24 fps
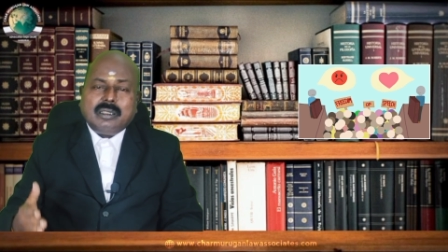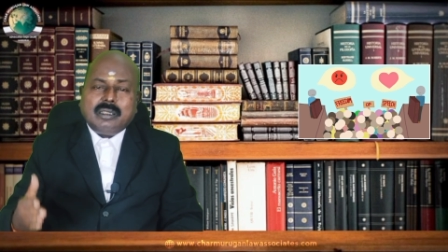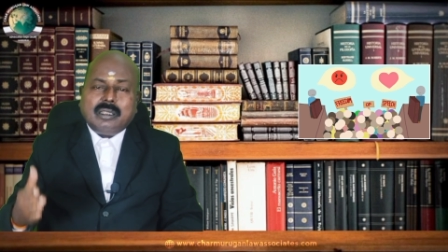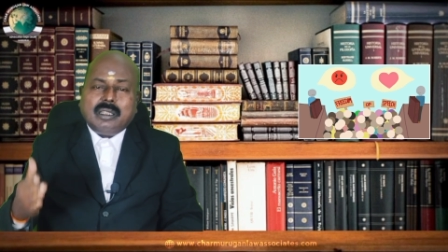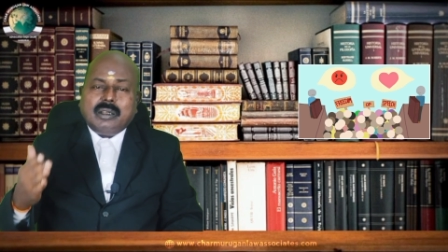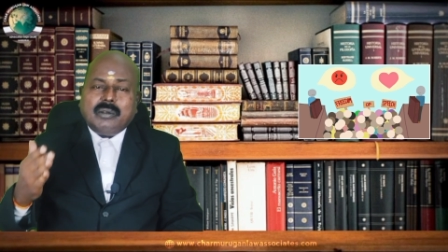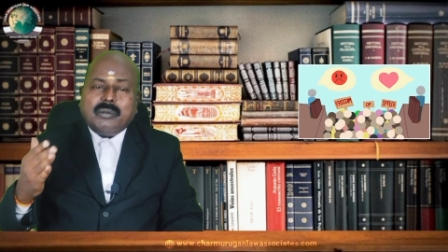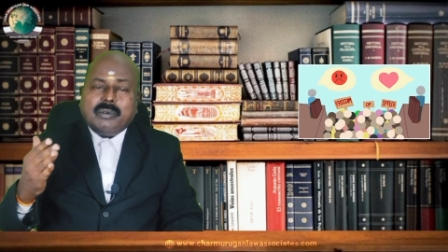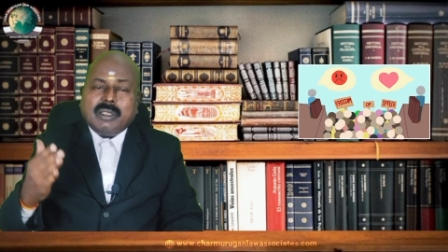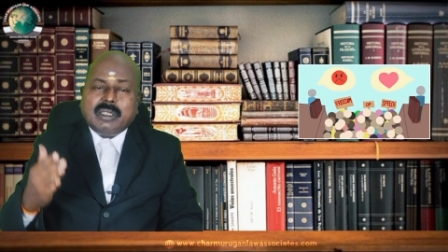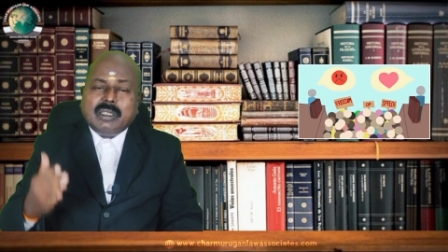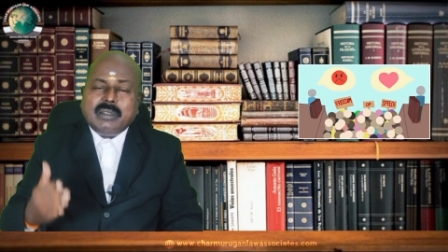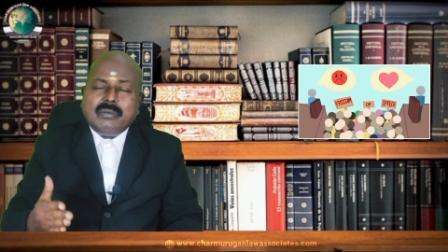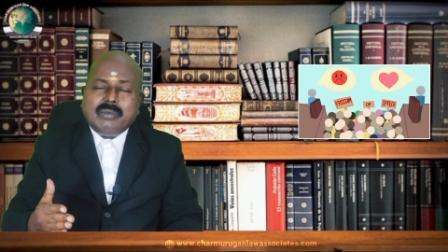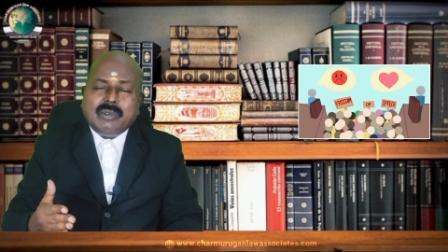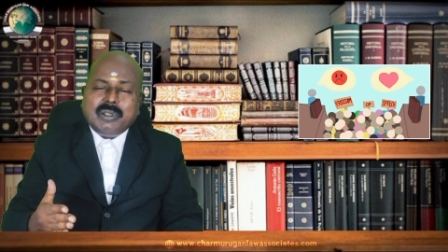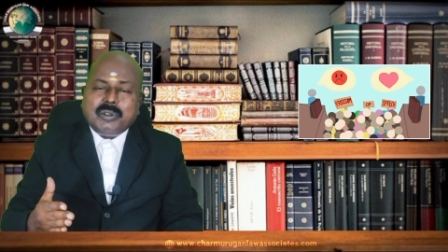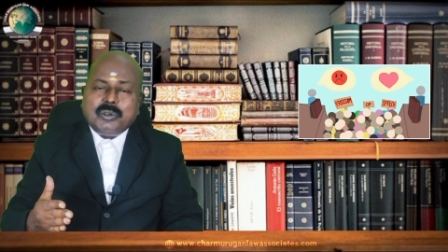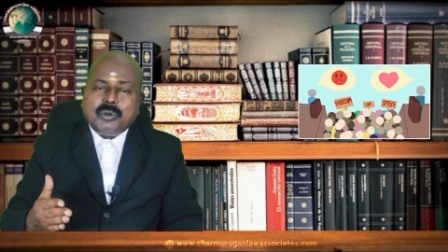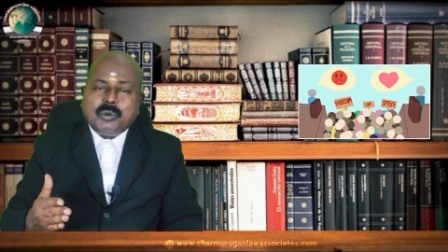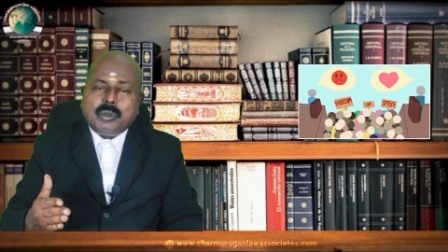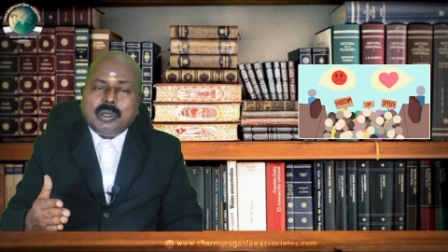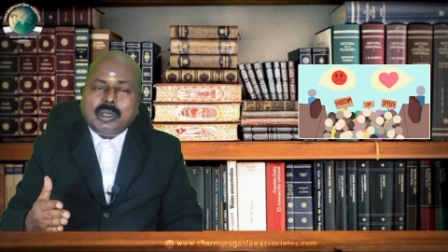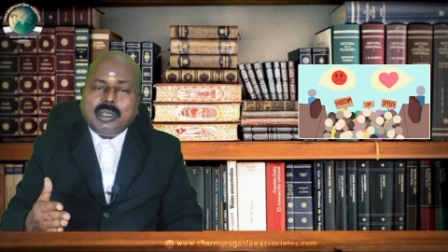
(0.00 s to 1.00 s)
that within
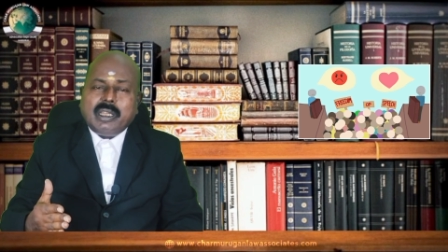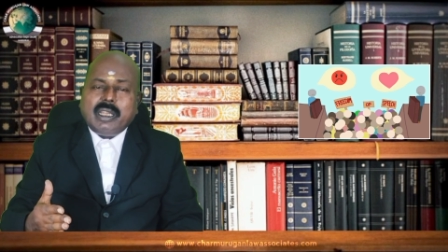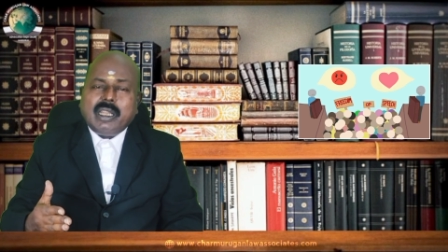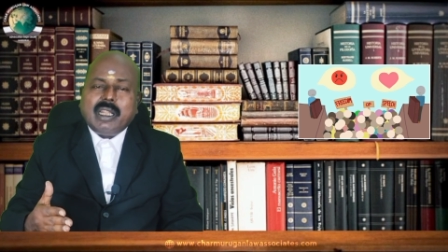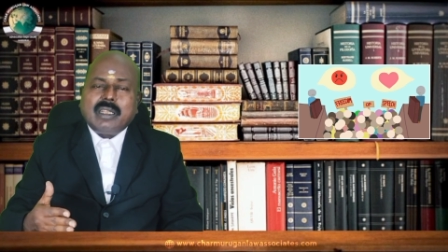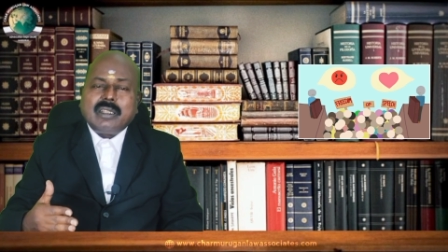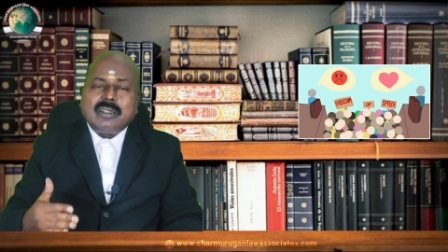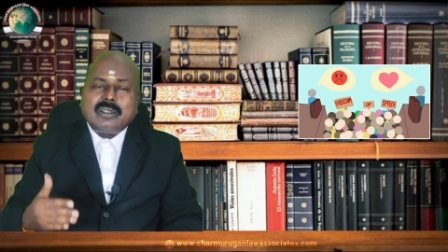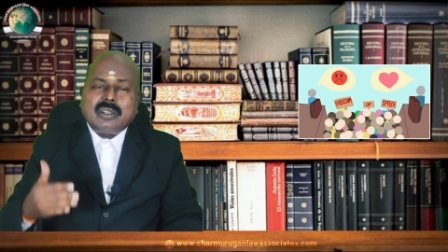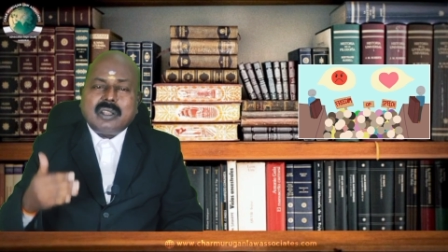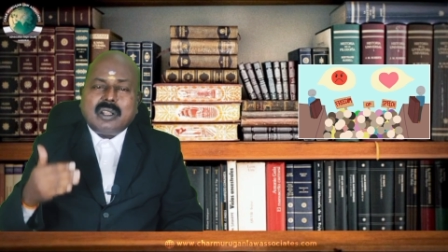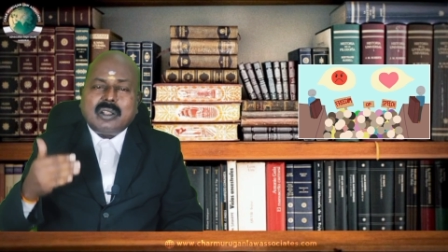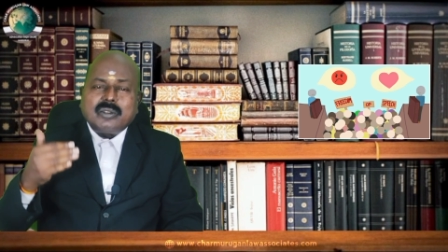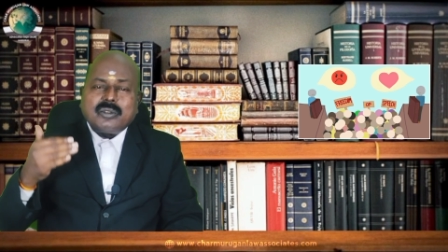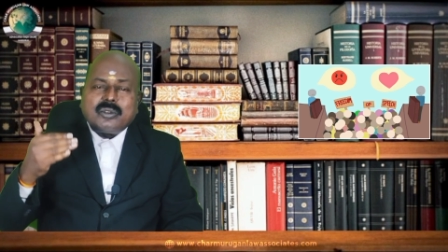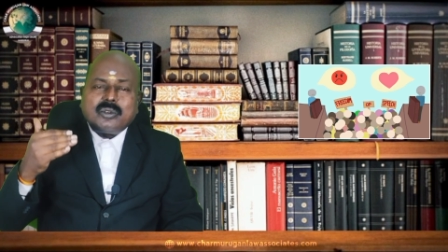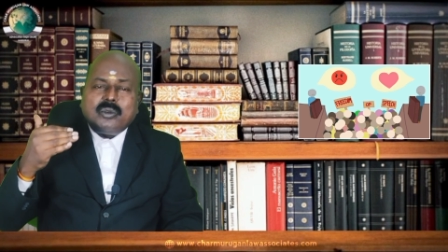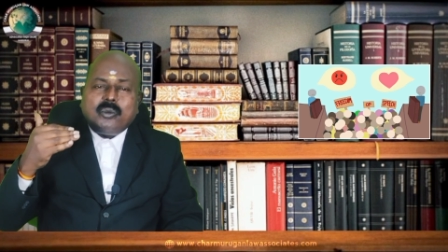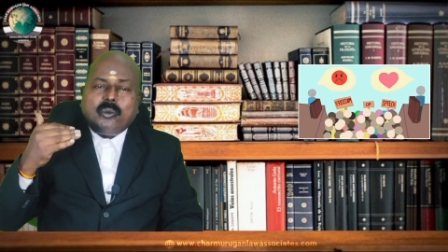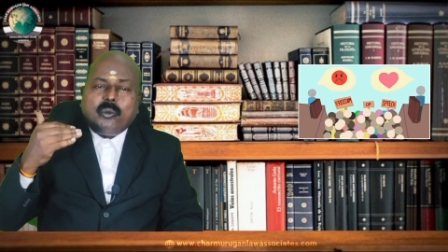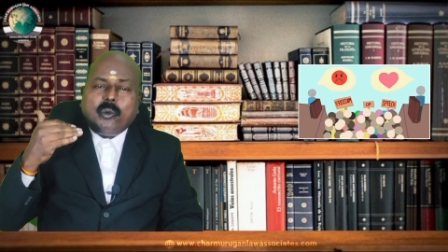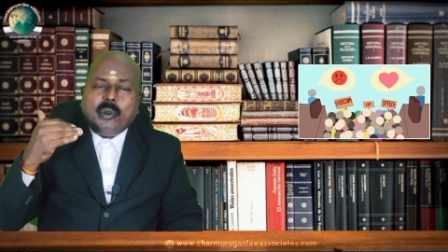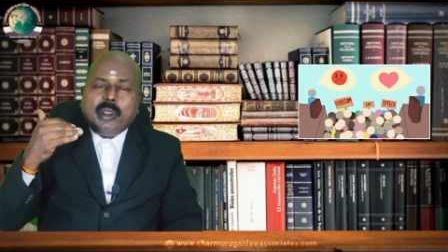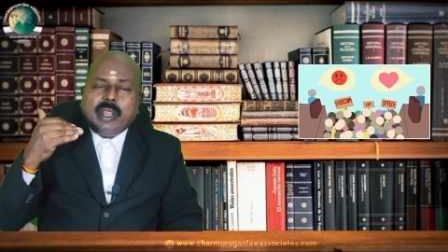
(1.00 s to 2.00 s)
which only it is also
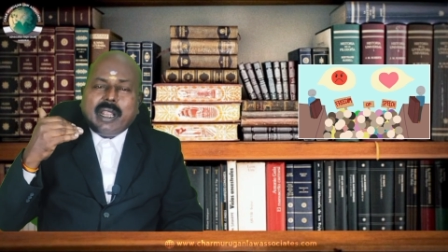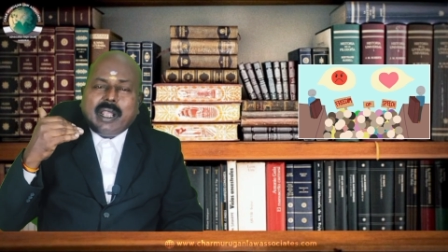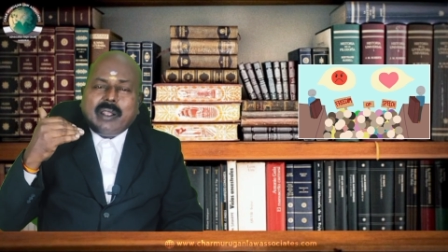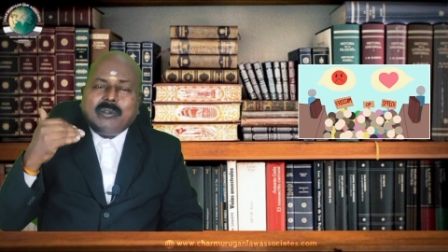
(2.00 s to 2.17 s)
we